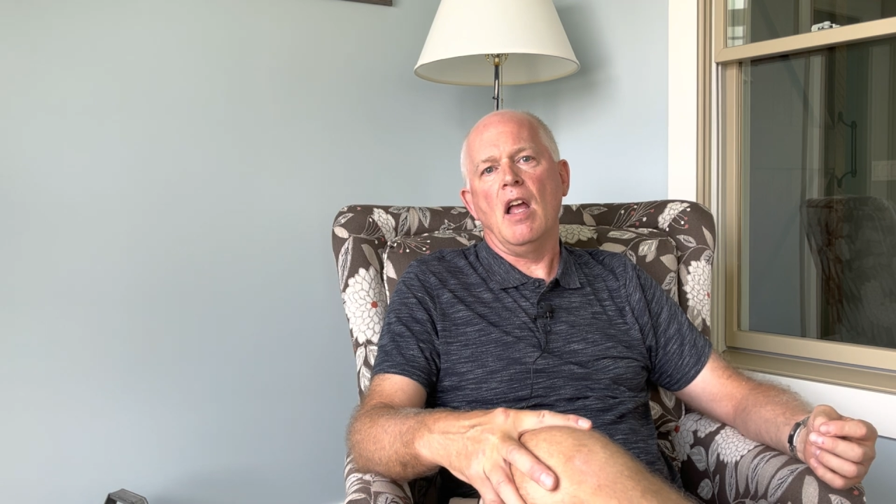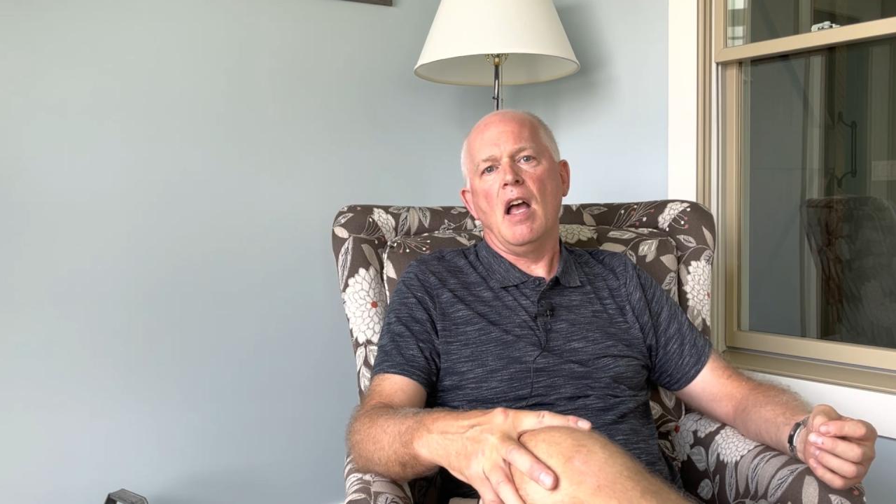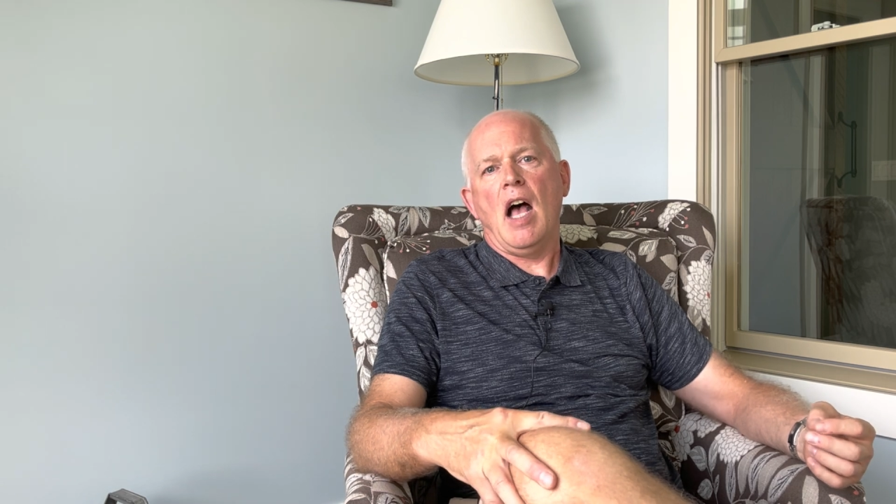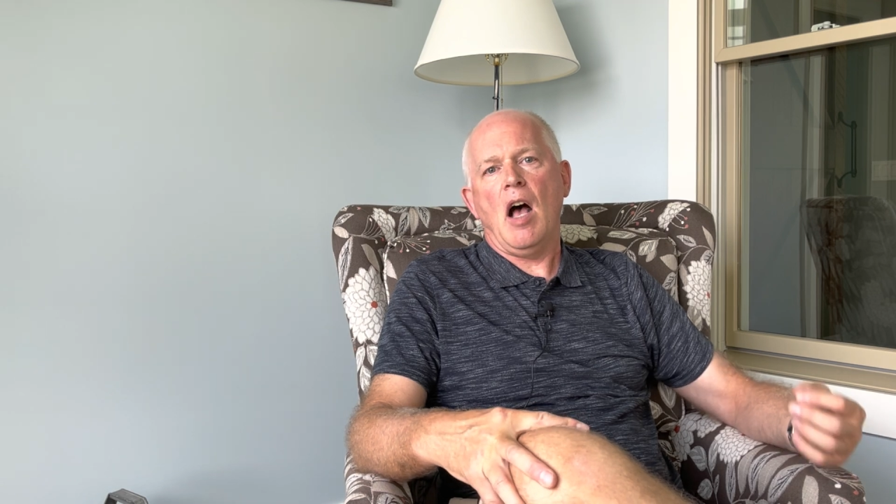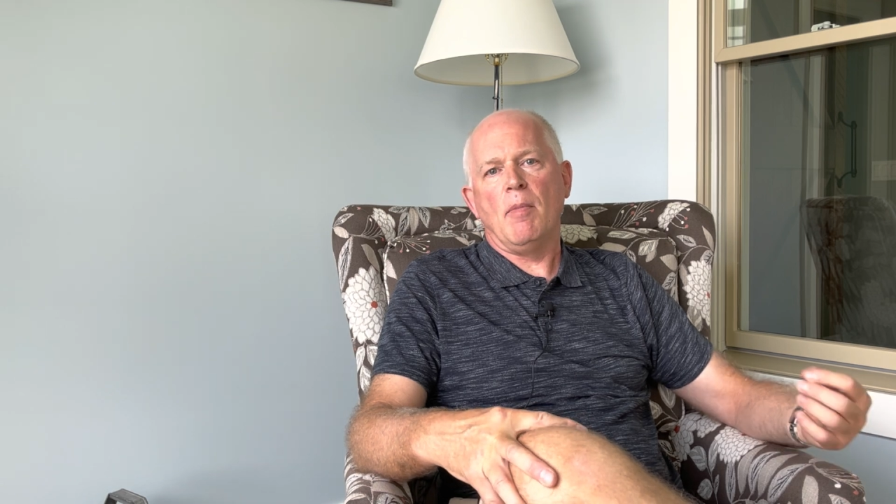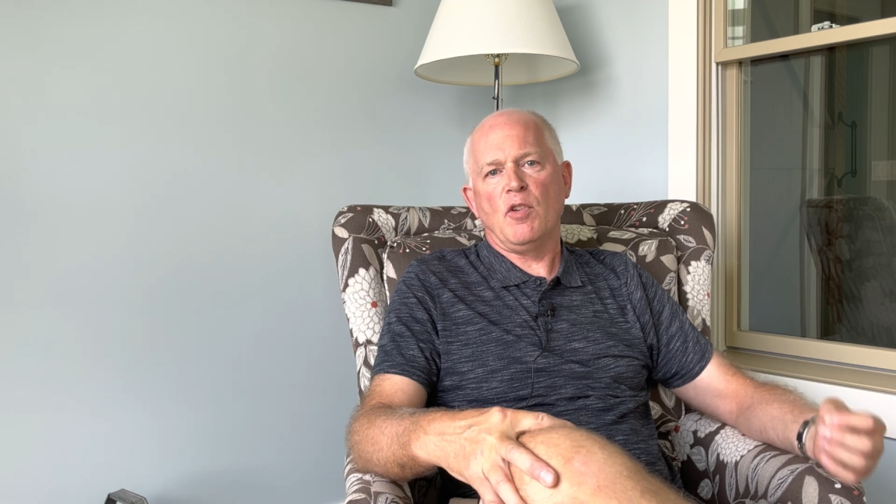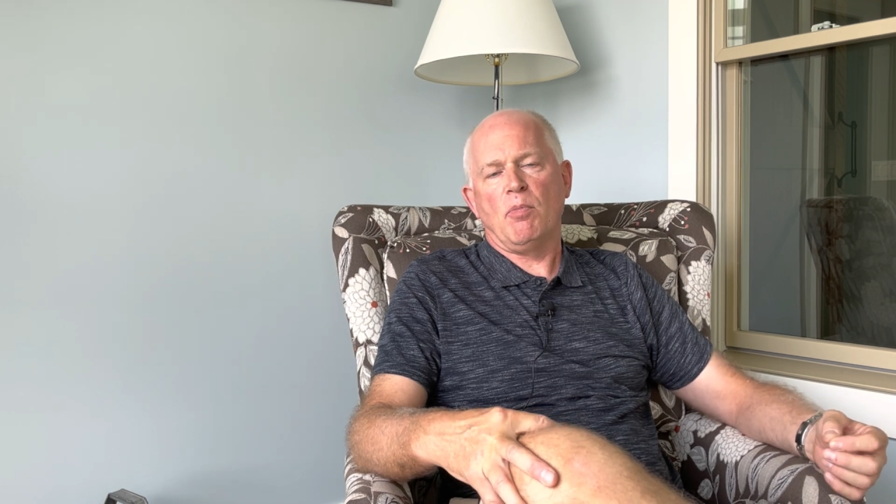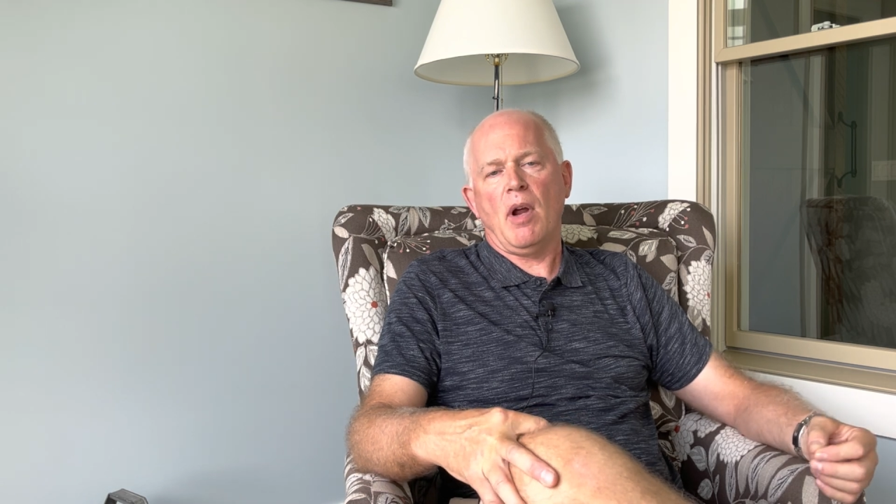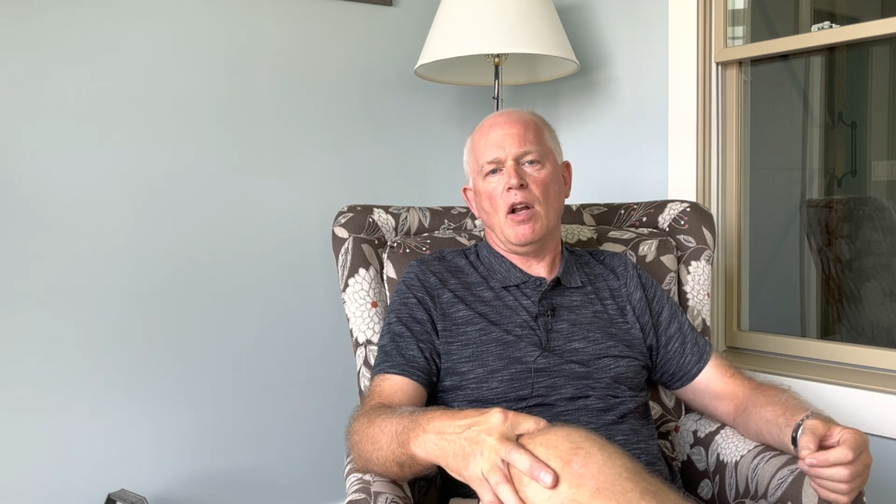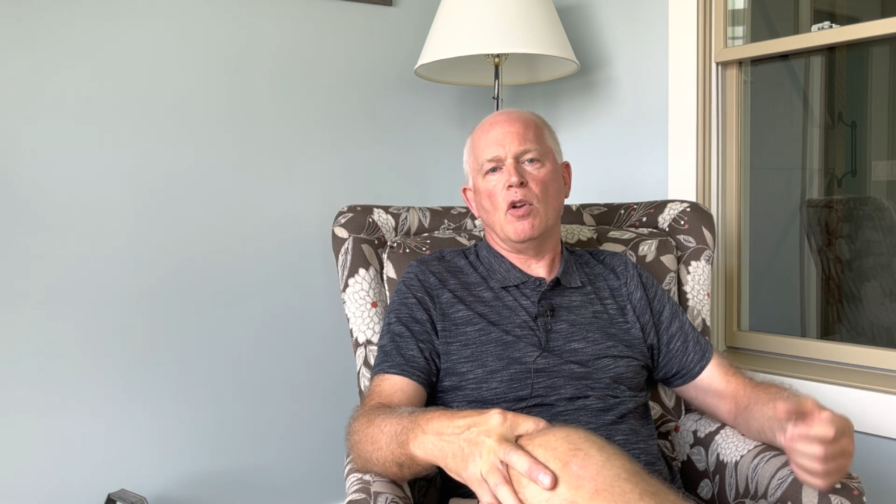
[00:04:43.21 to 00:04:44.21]
how much
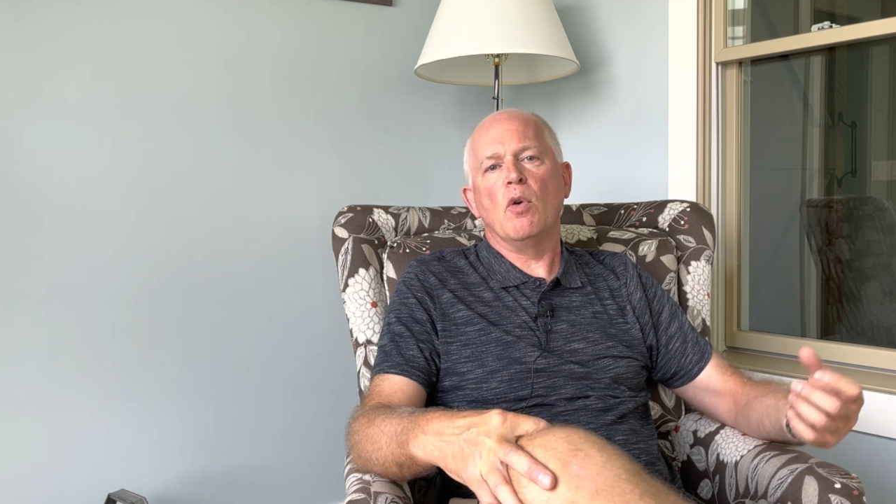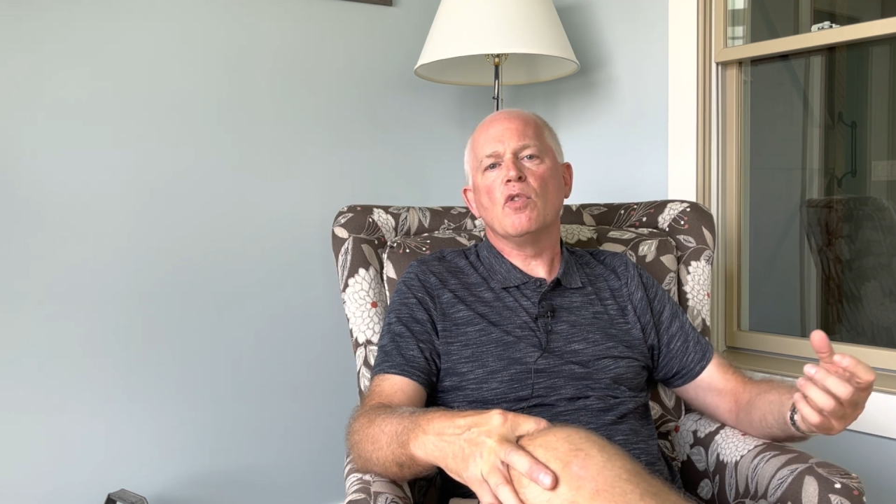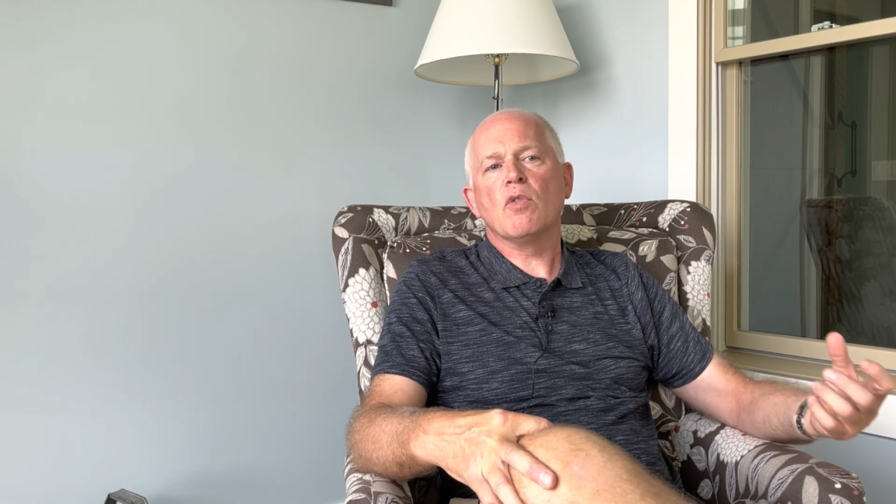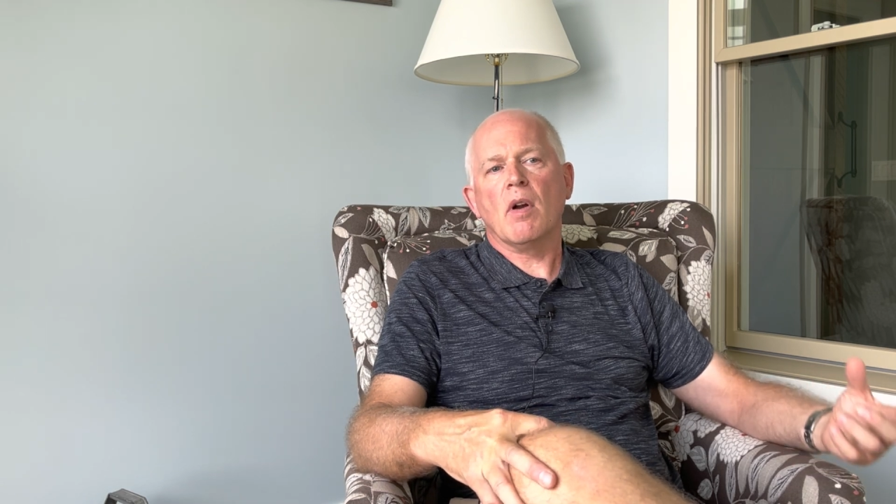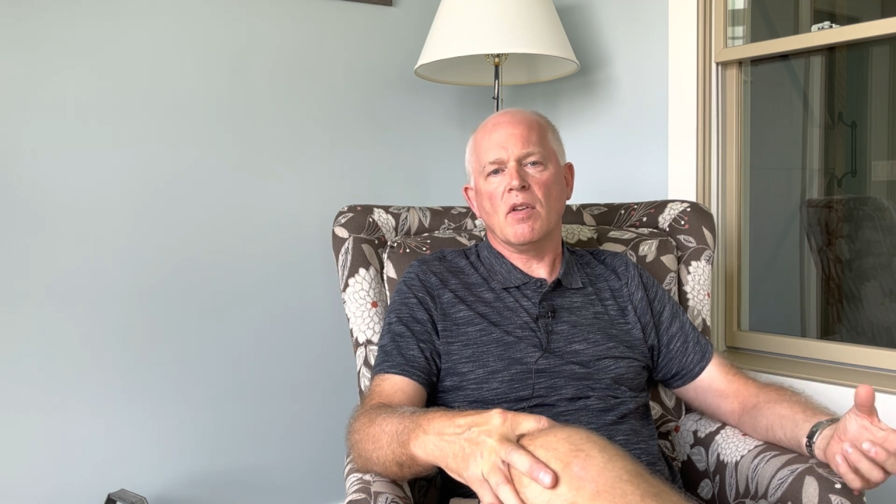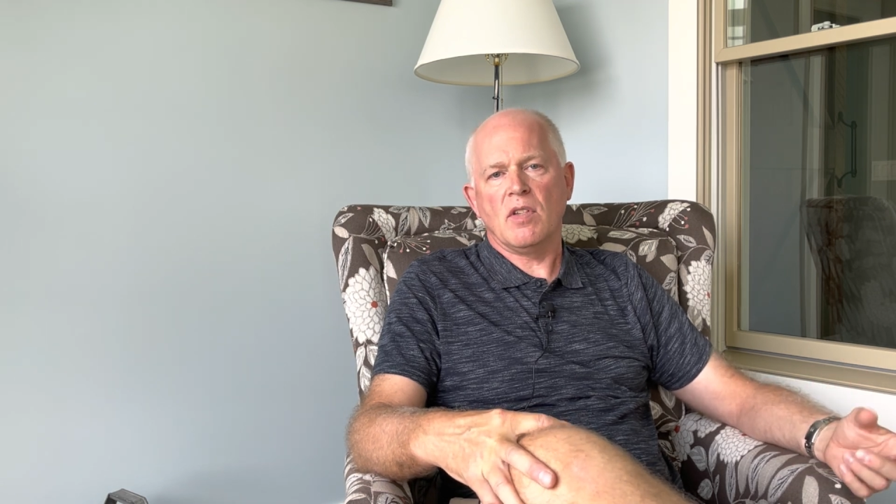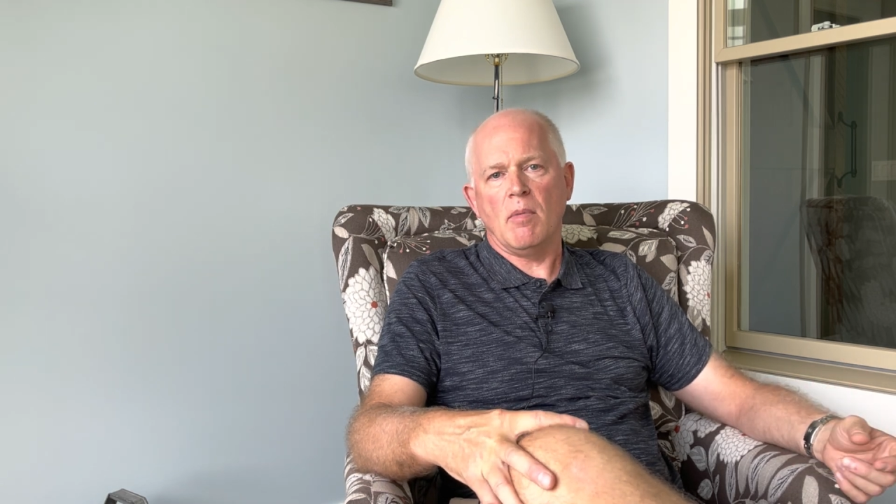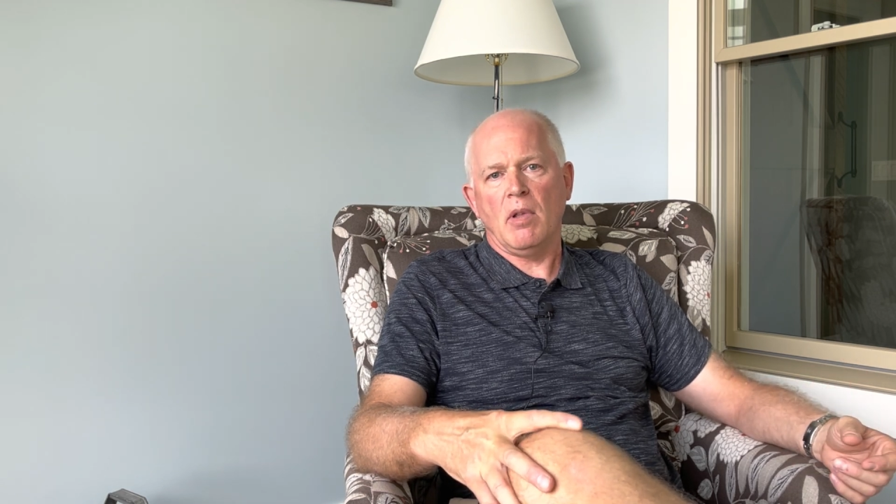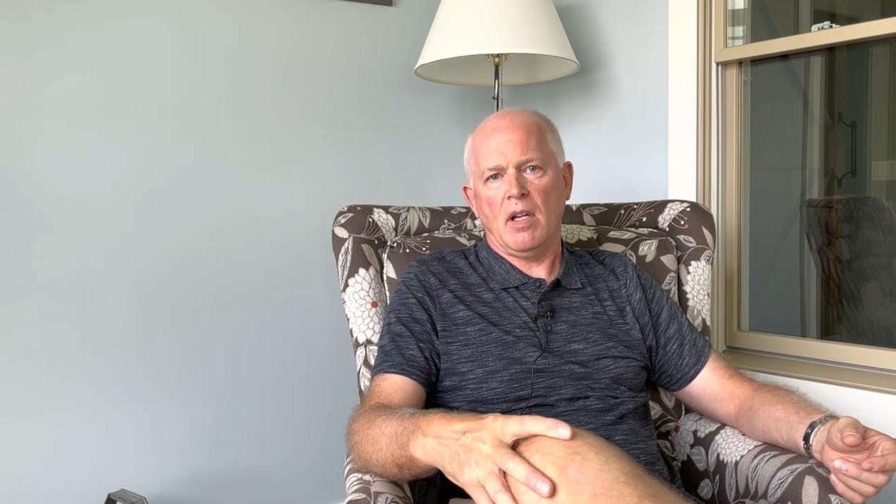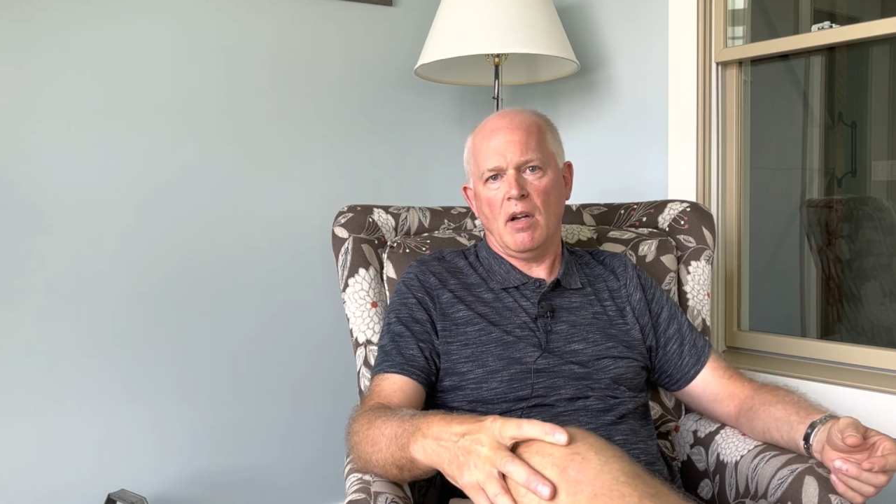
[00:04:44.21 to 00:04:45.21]
product goes through our
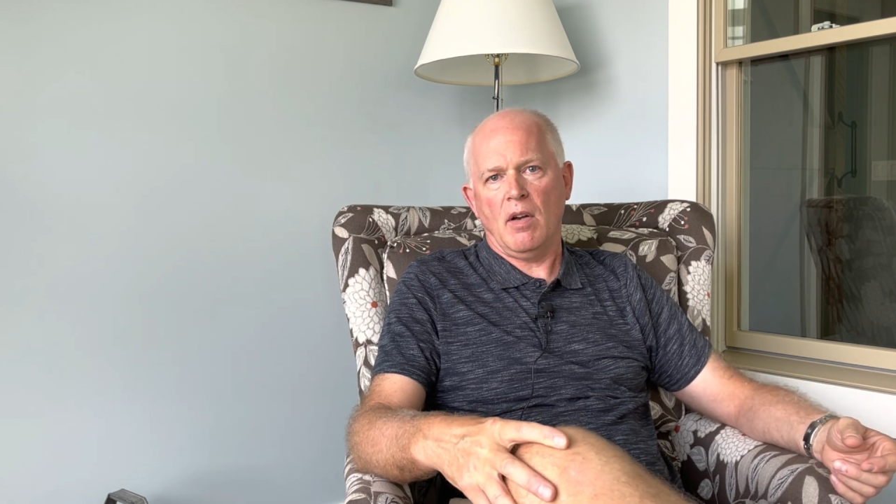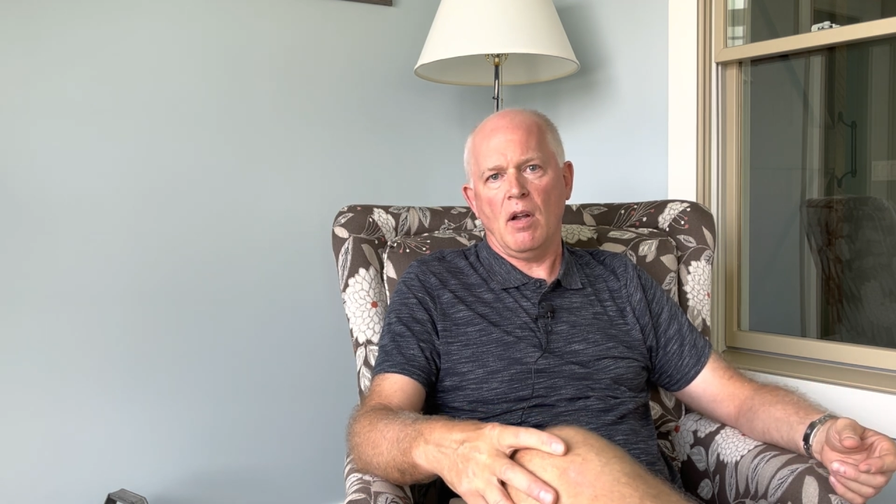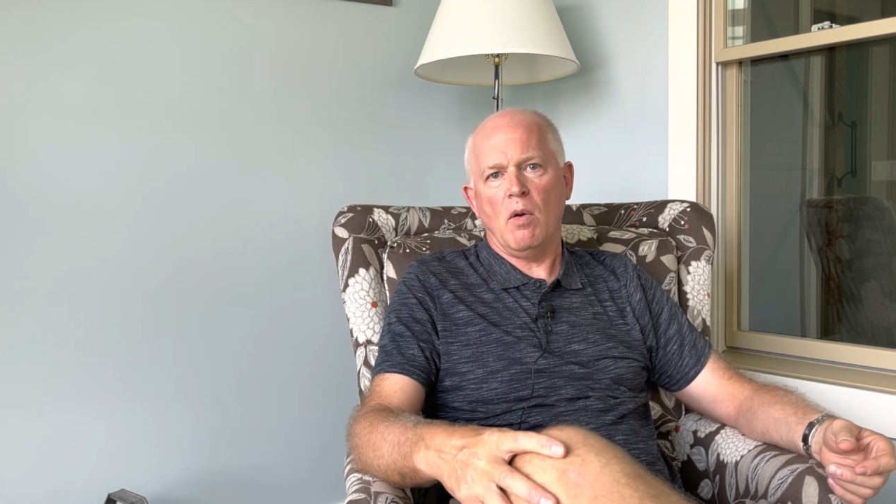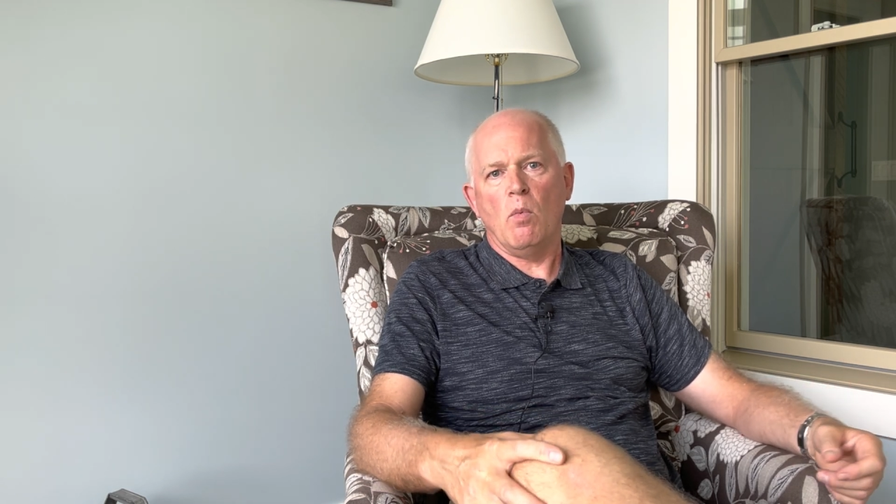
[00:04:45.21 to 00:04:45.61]
assembly area,